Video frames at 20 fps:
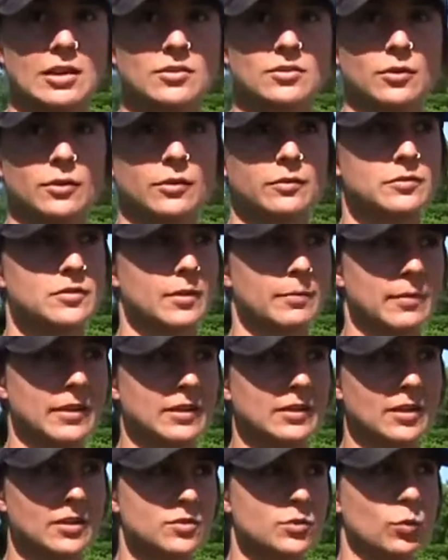So if
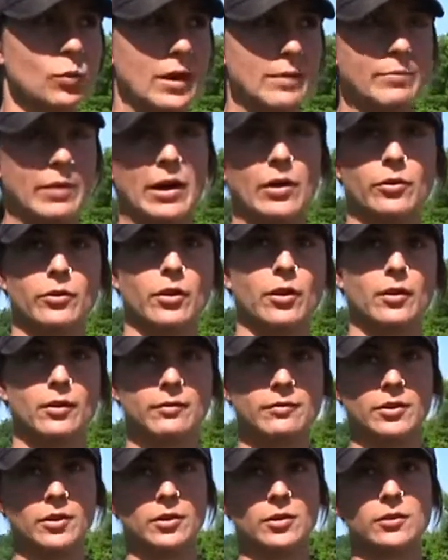something does wipe out all
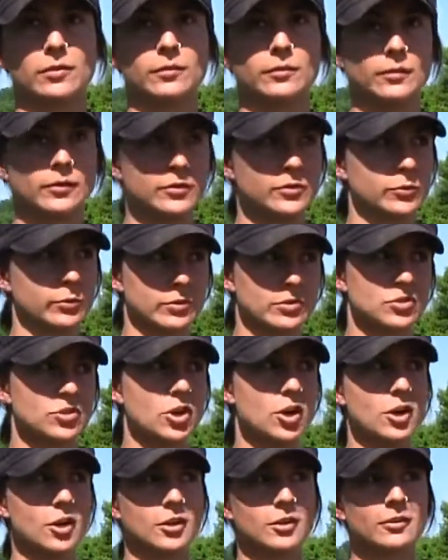of your Swiss
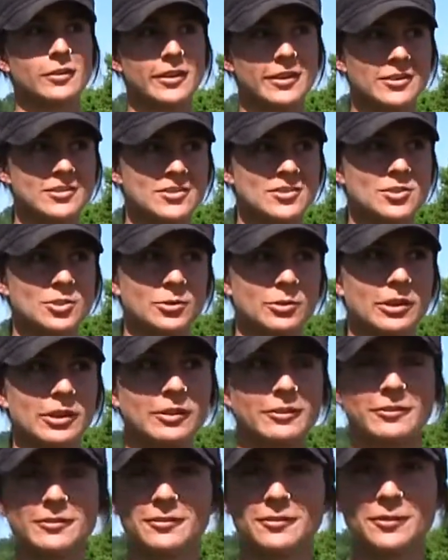chard, like it's
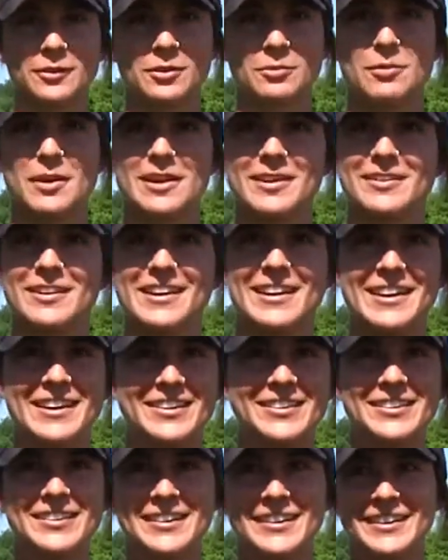doing with mine right now,